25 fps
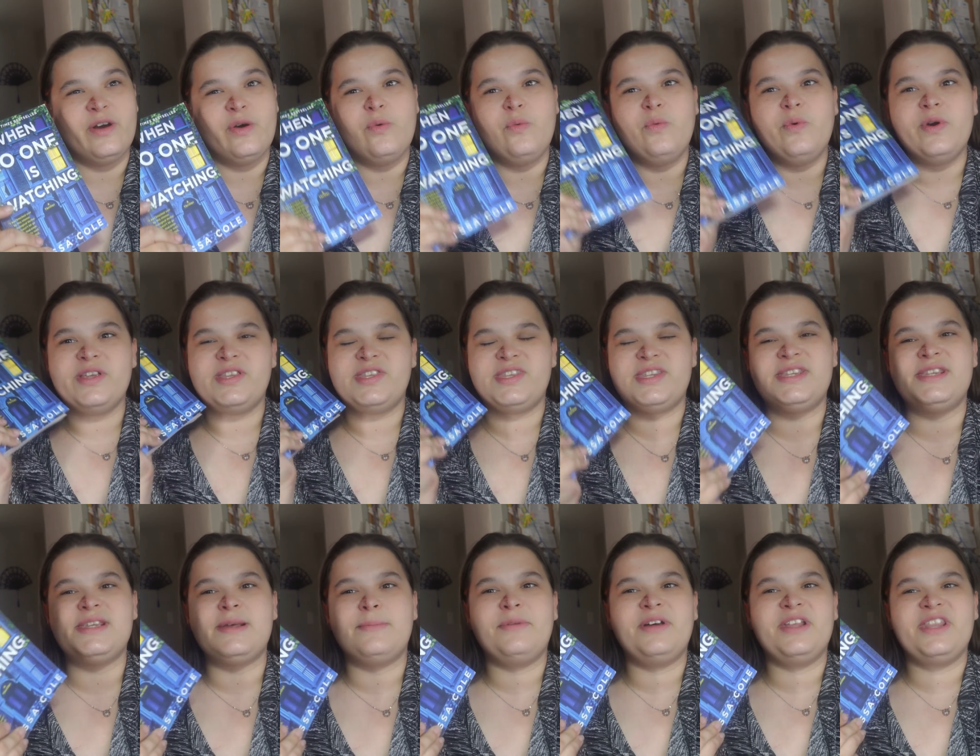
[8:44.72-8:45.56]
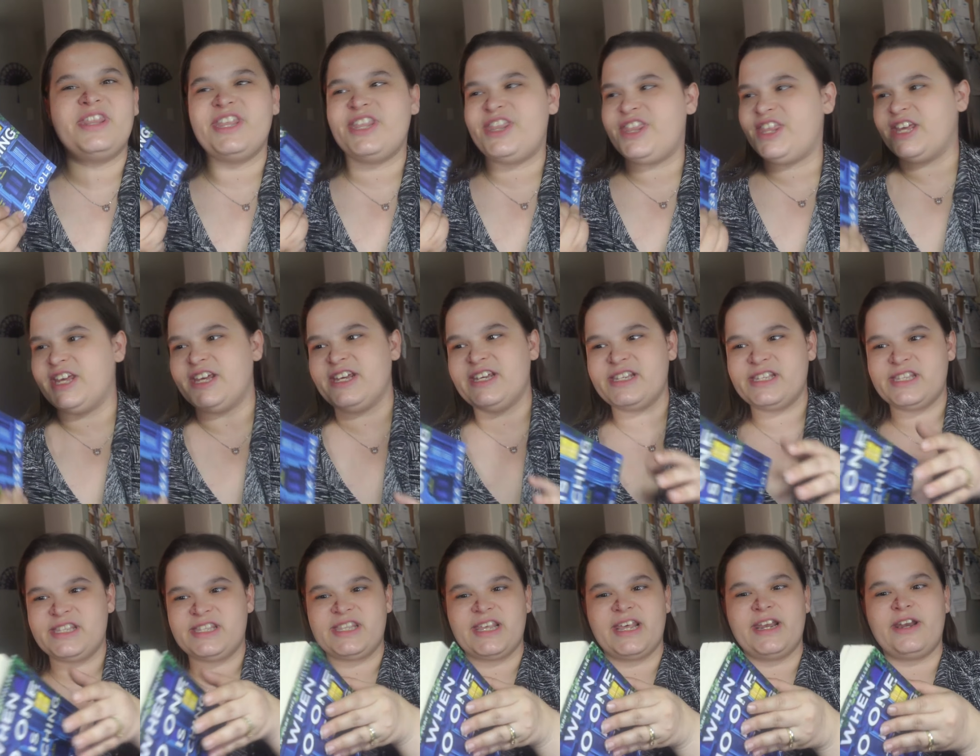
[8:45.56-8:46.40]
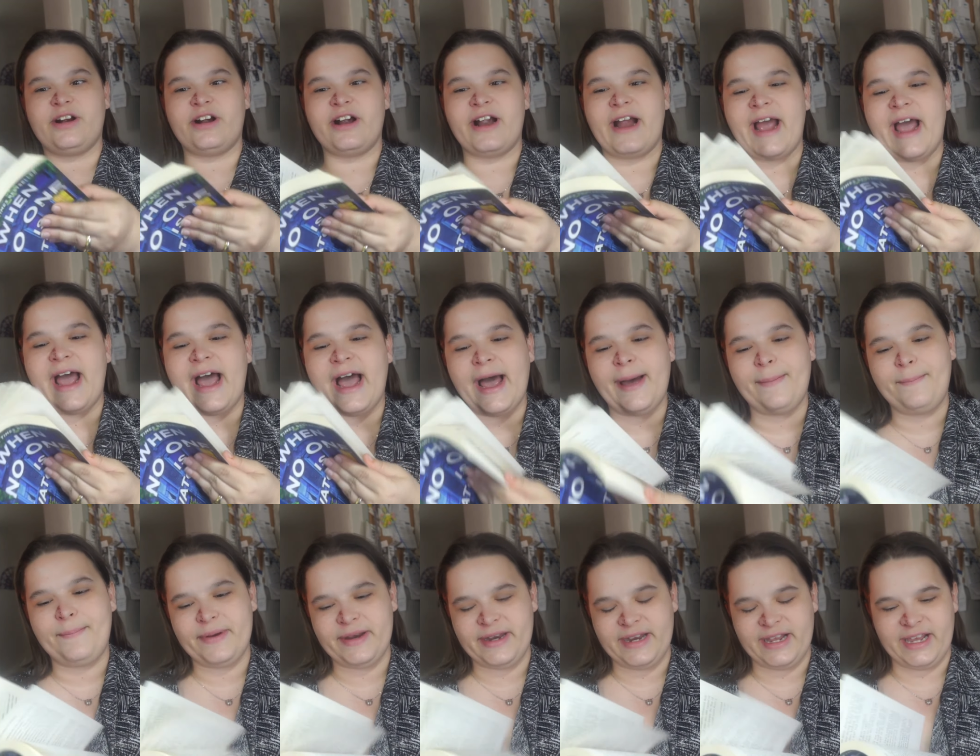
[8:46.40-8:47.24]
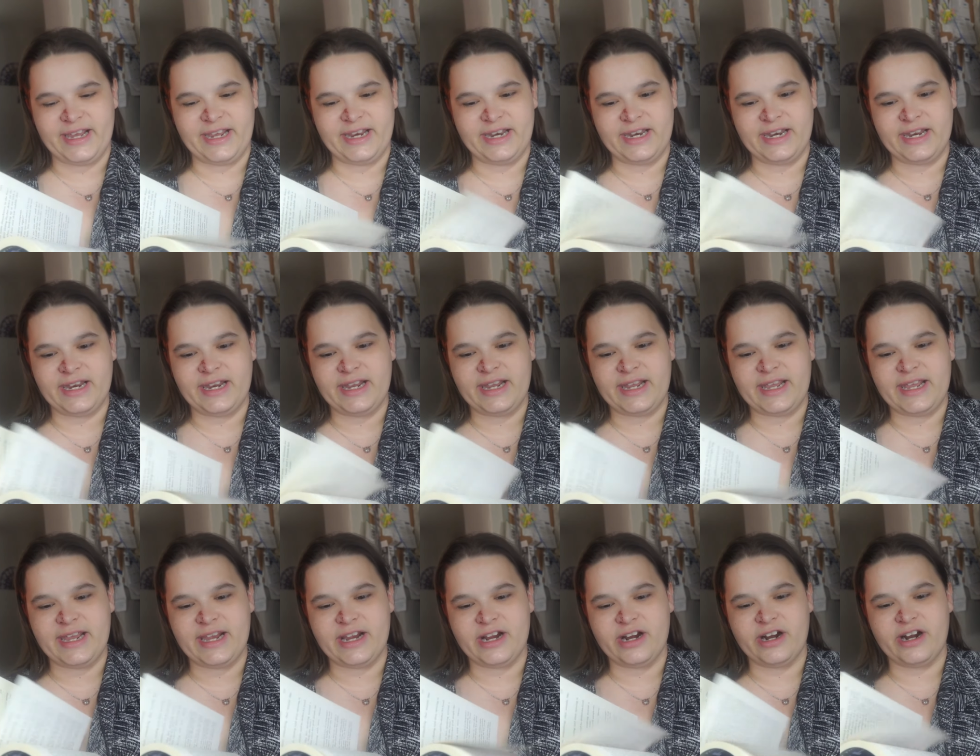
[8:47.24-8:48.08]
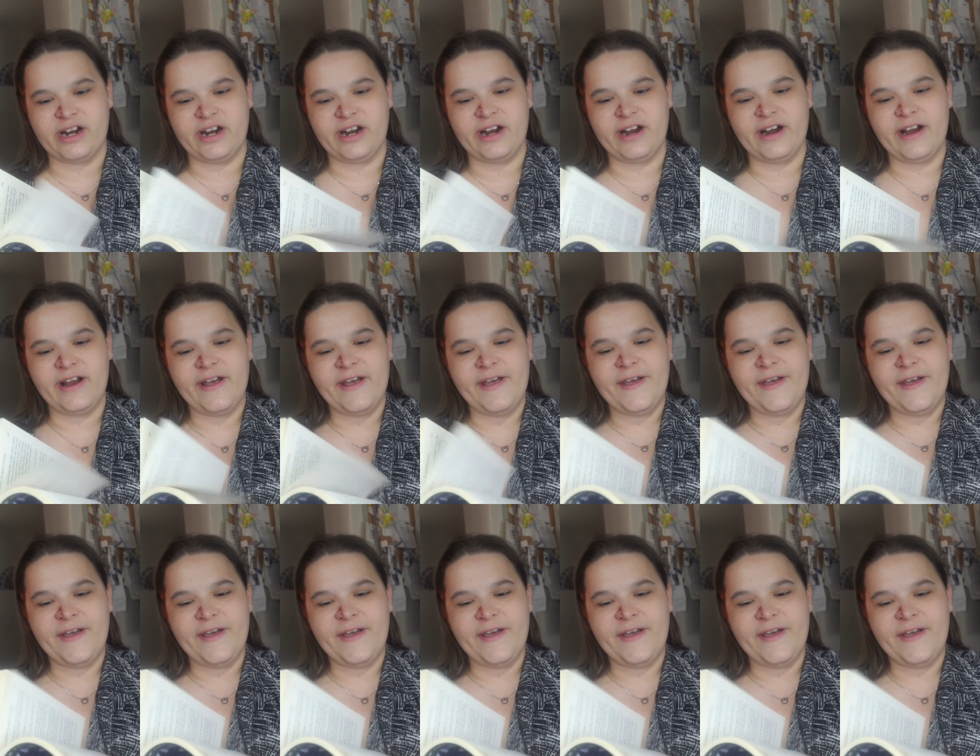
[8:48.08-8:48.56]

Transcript: with some of the things that are happening here?